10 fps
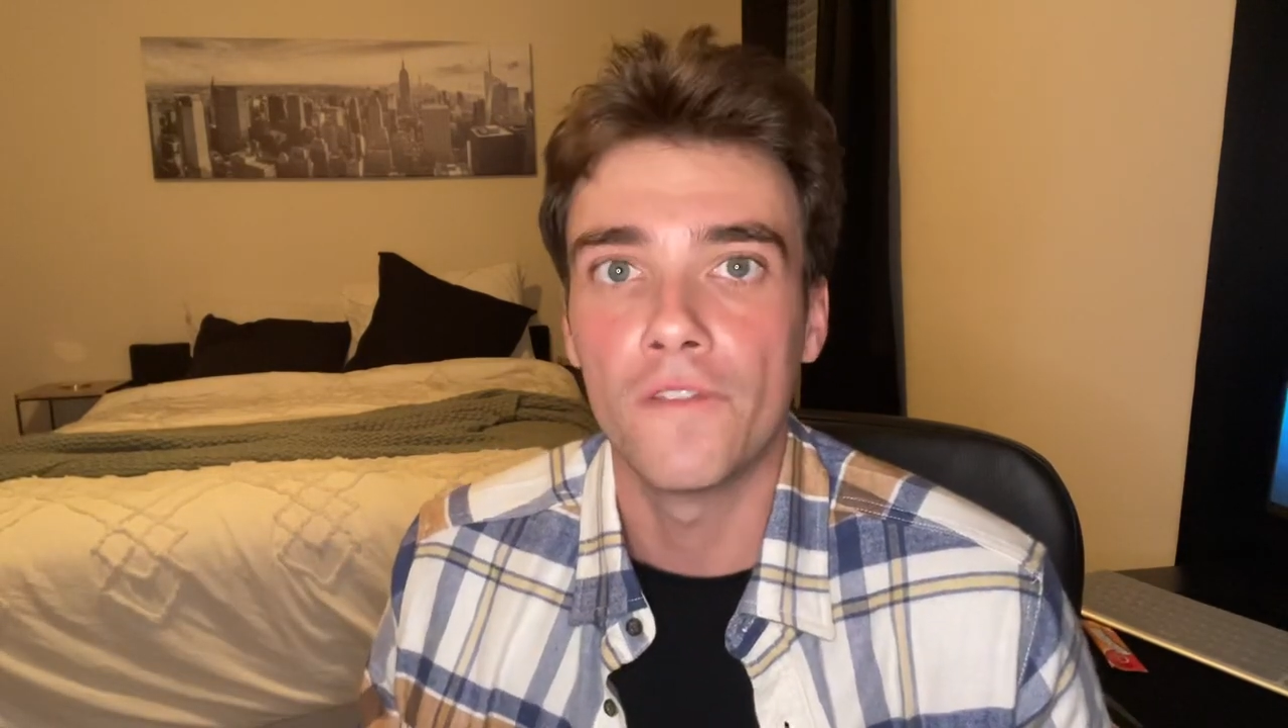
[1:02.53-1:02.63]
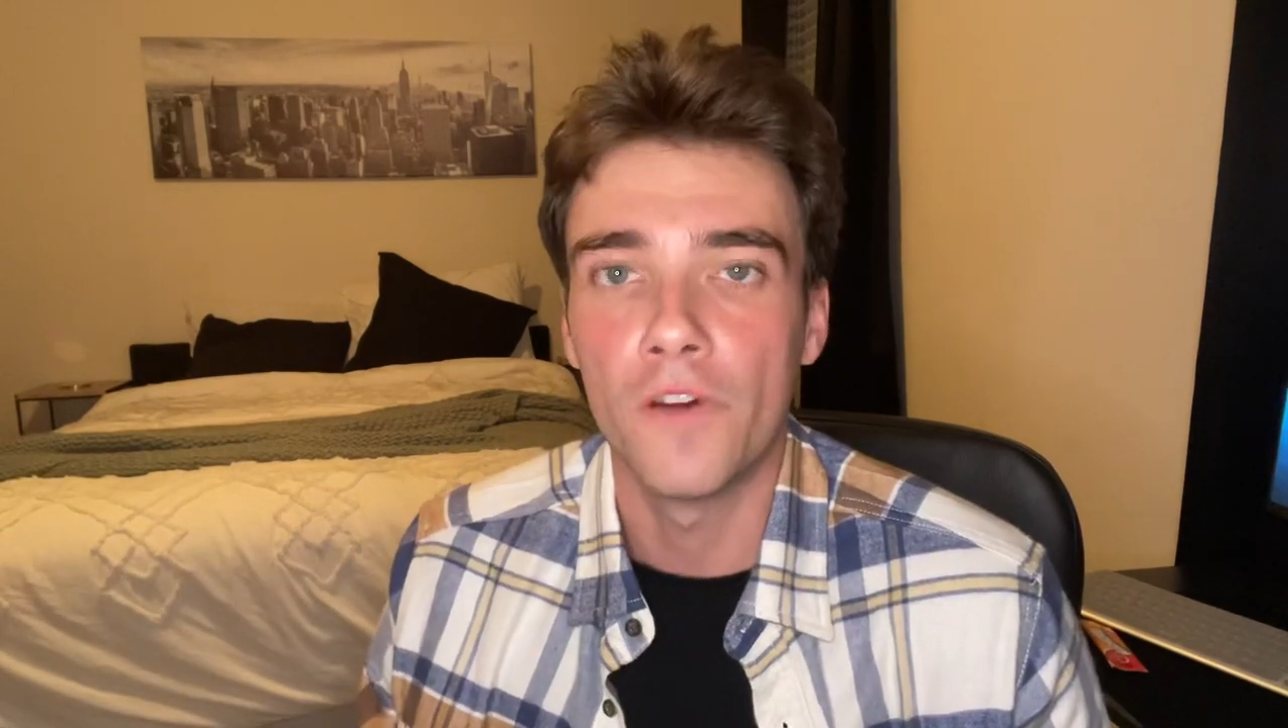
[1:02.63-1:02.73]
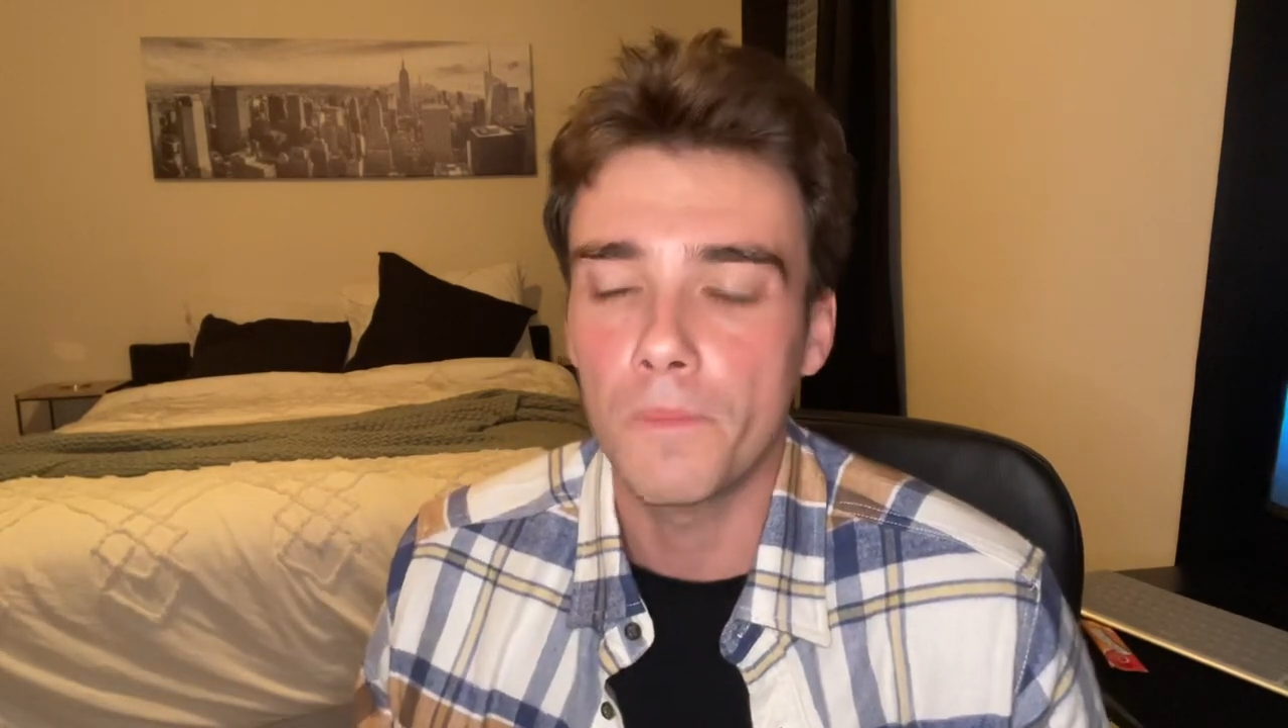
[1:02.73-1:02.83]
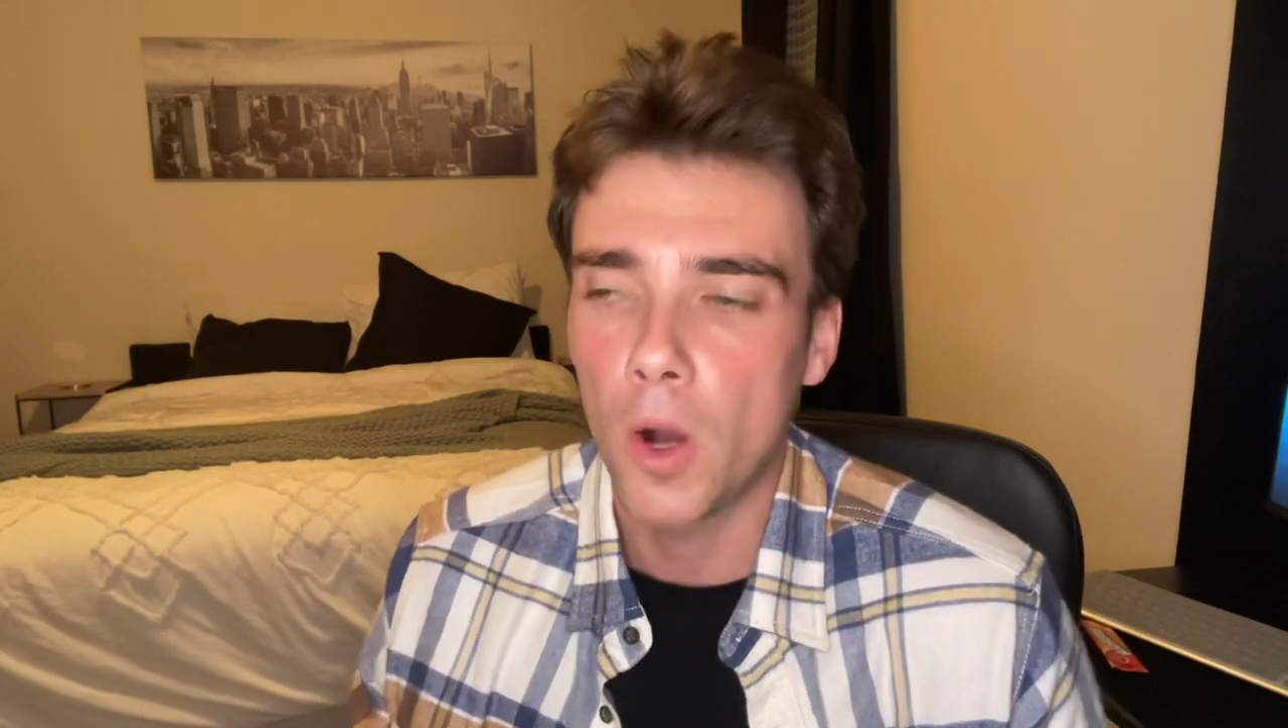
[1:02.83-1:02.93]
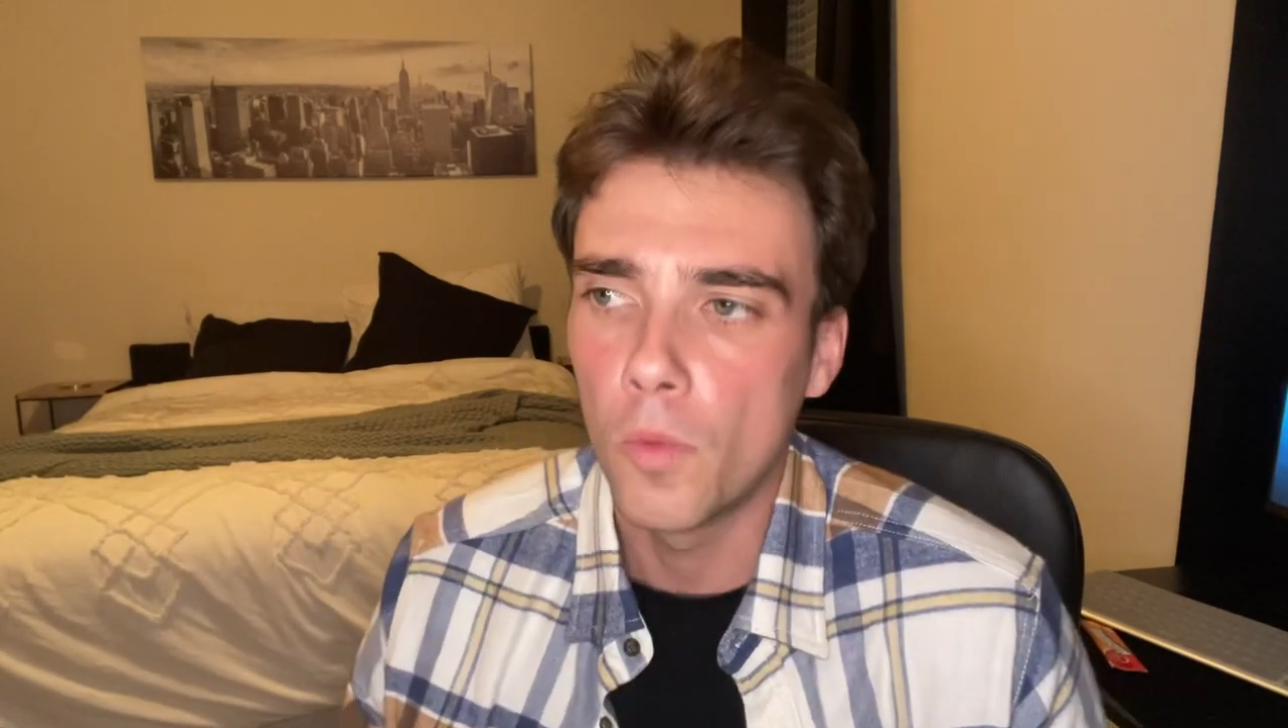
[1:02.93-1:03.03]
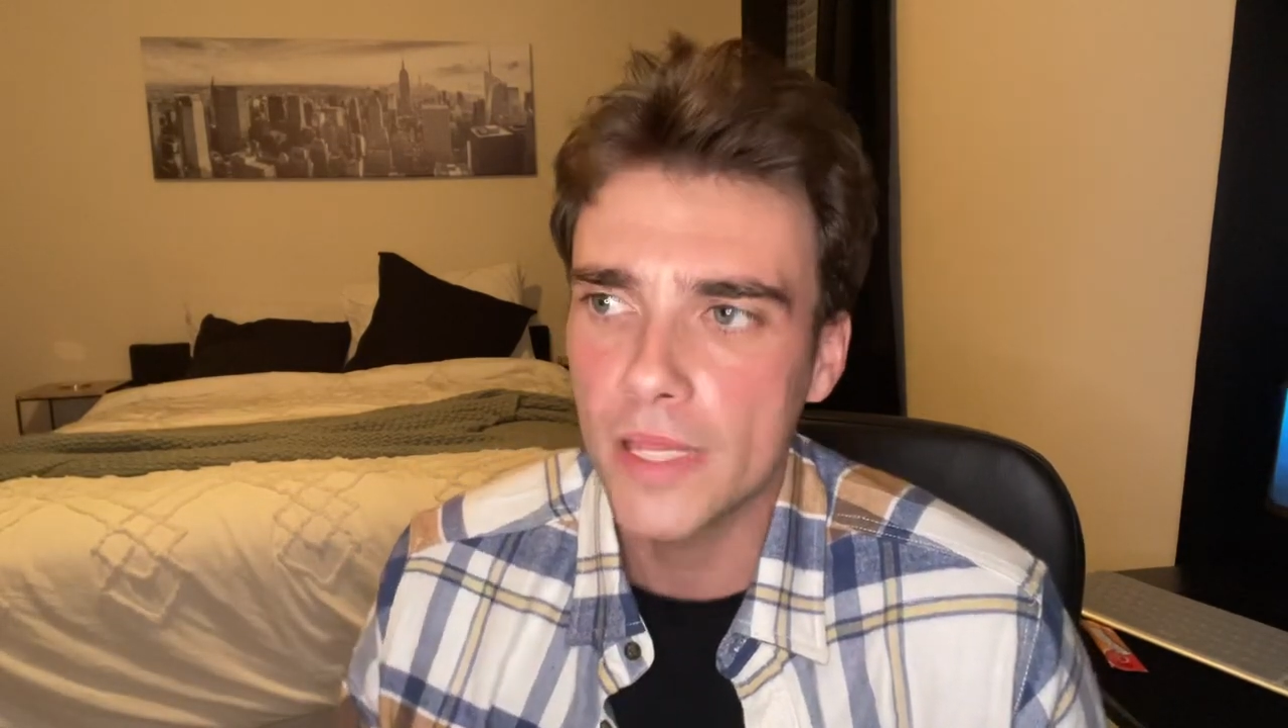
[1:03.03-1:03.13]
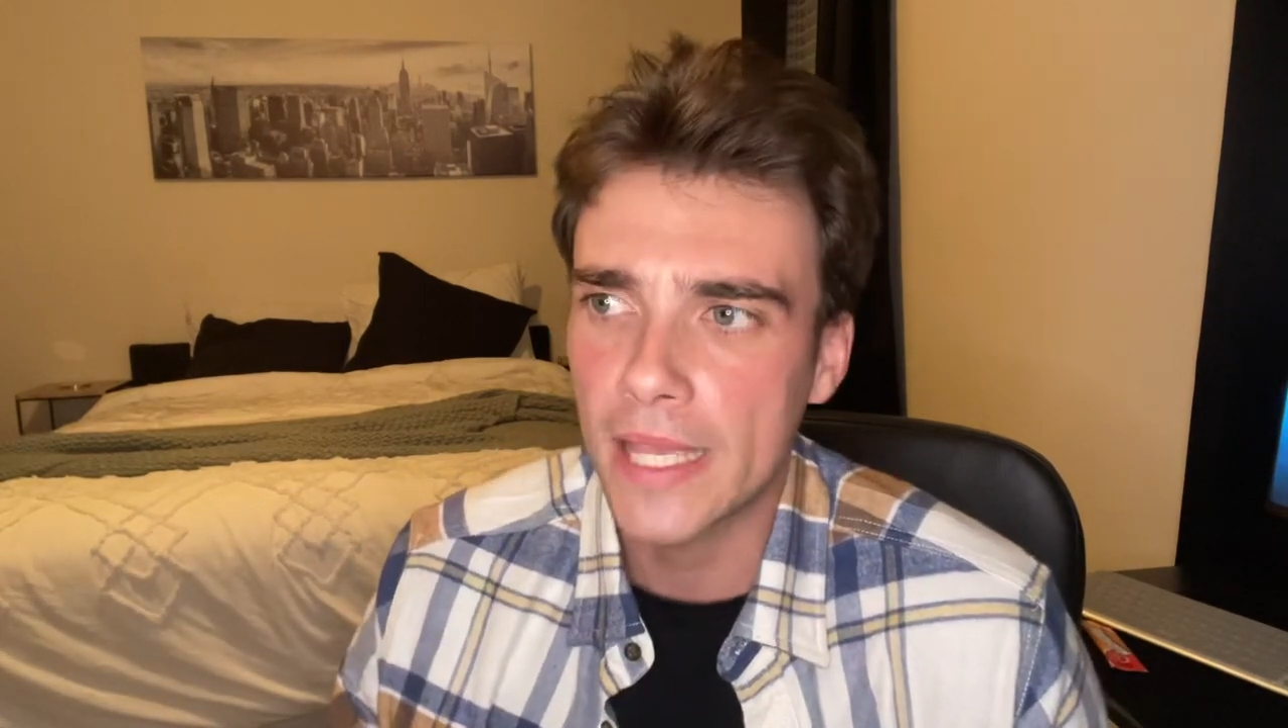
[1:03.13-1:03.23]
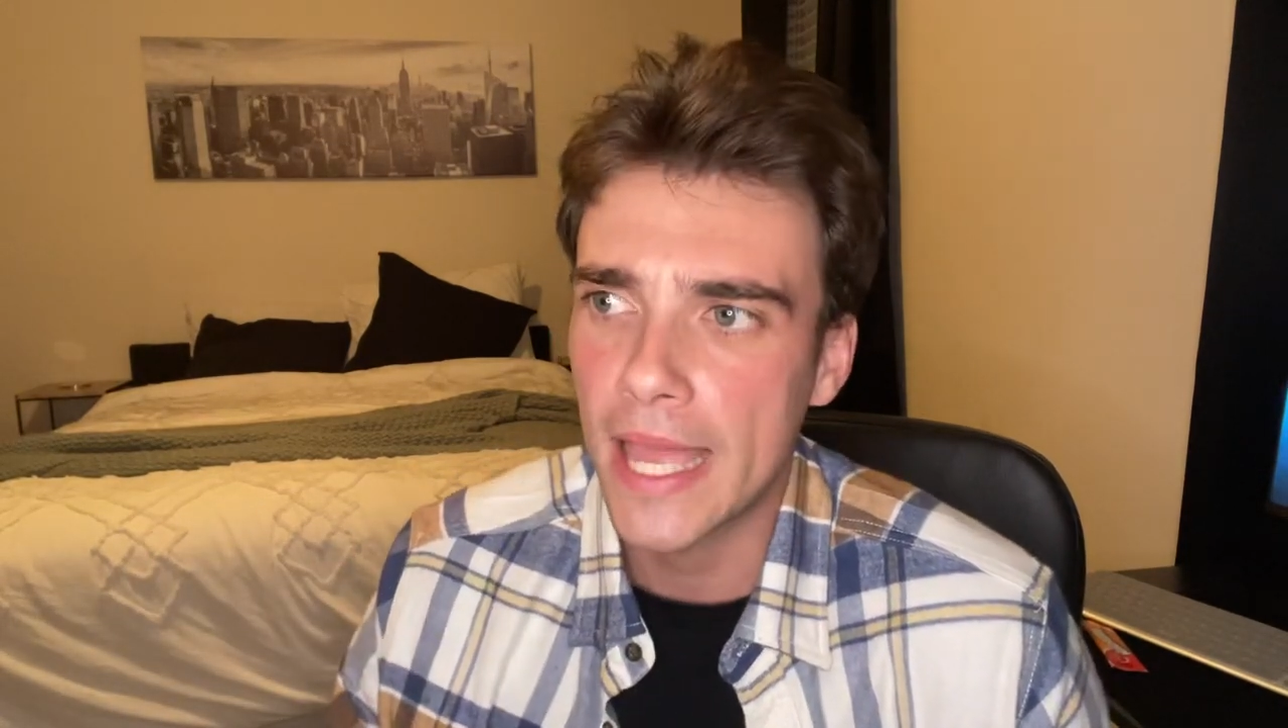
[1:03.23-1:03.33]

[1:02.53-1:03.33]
football with the